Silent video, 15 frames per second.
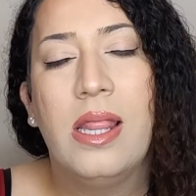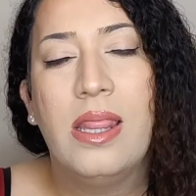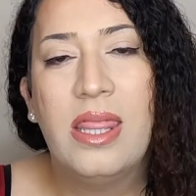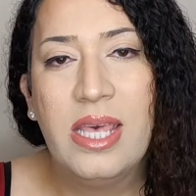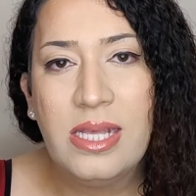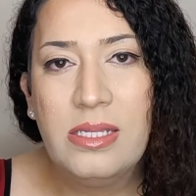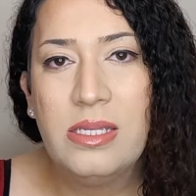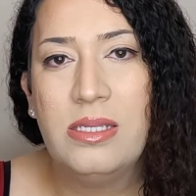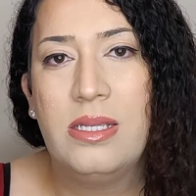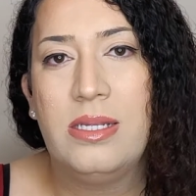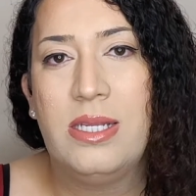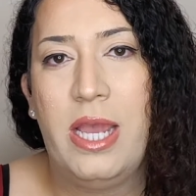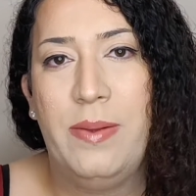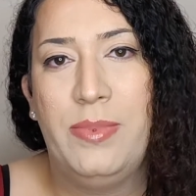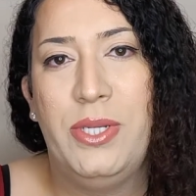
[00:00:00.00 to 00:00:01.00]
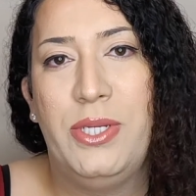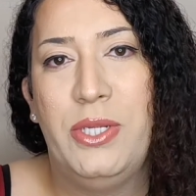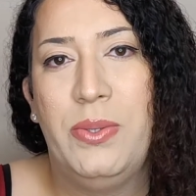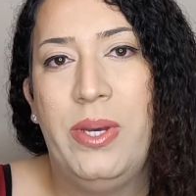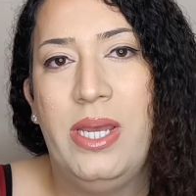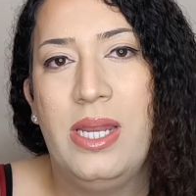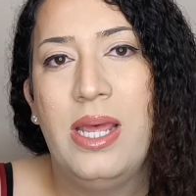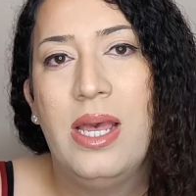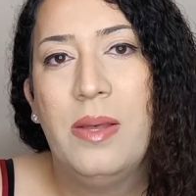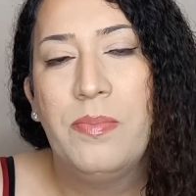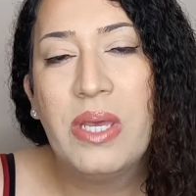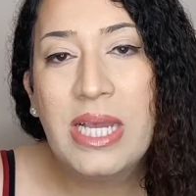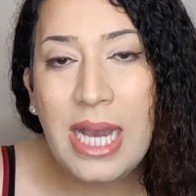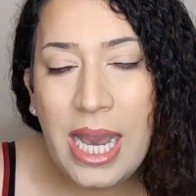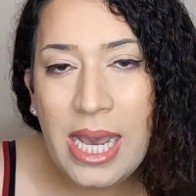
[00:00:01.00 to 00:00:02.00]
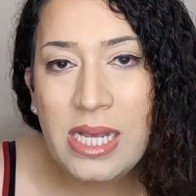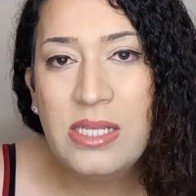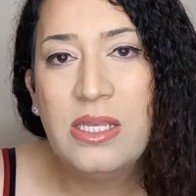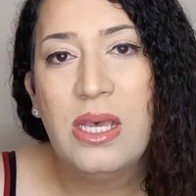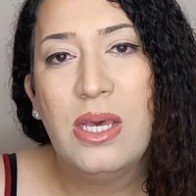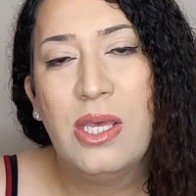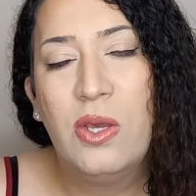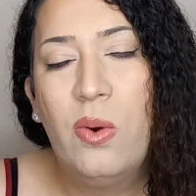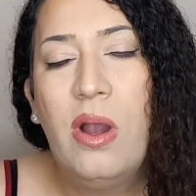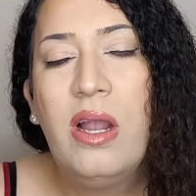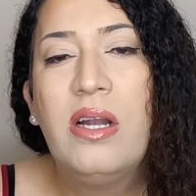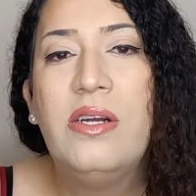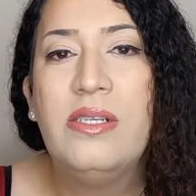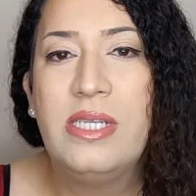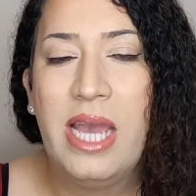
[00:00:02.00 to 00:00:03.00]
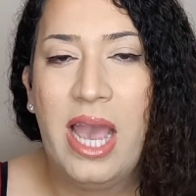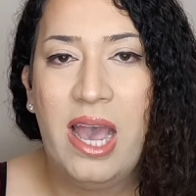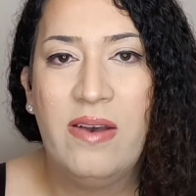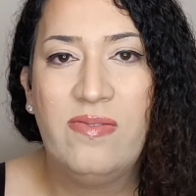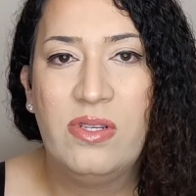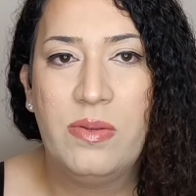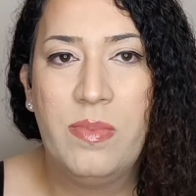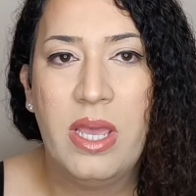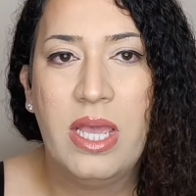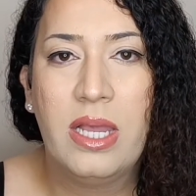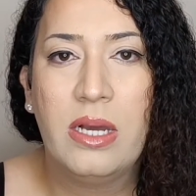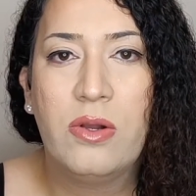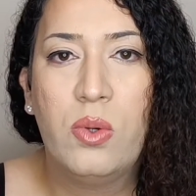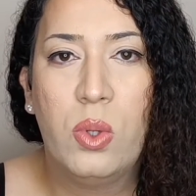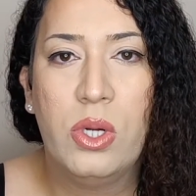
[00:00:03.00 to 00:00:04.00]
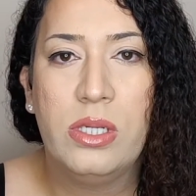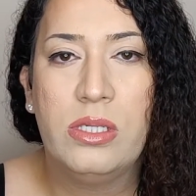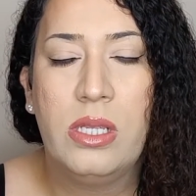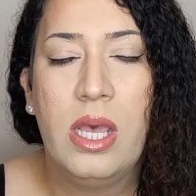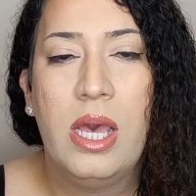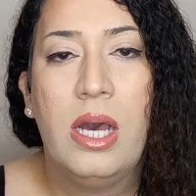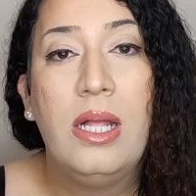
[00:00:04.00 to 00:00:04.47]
this is the time to do it because you are going to have to make a course,